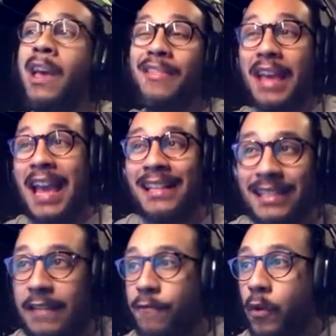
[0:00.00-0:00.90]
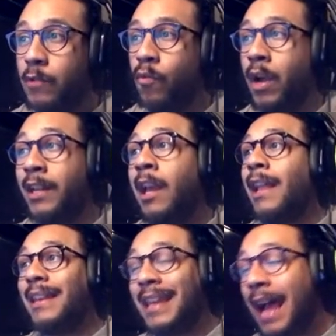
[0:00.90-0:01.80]
The NZ-41,
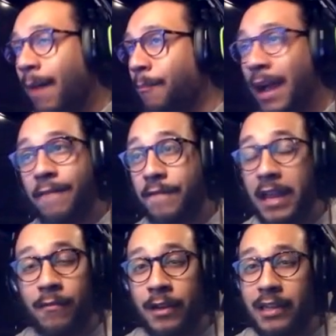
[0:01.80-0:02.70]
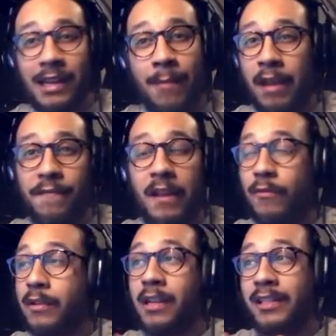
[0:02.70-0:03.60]
not my
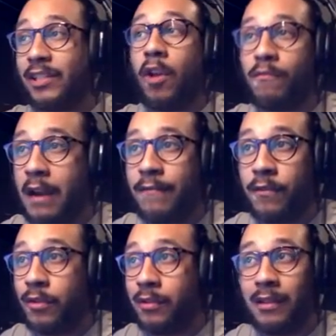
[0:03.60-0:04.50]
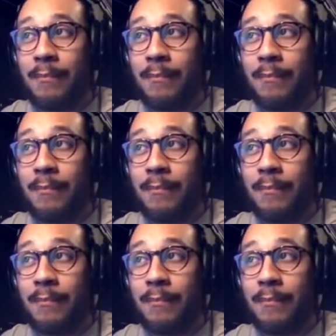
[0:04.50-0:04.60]
favorite assault rifle